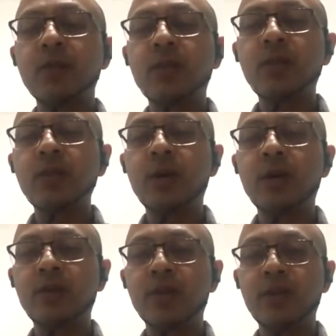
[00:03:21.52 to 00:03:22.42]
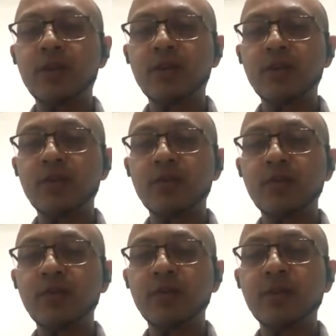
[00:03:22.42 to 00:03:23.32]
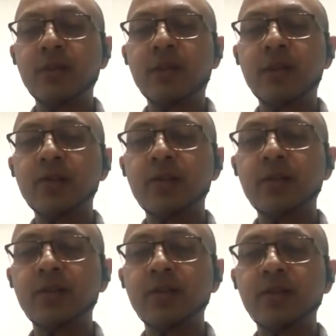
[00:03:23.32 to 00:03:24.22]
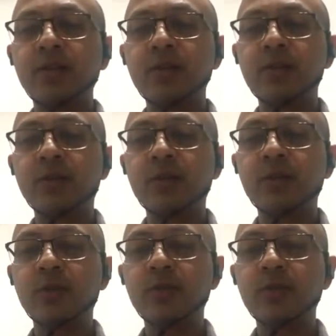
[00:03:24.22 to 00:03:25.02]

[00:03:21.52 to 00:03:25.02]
the king of heaven, Harati, stole,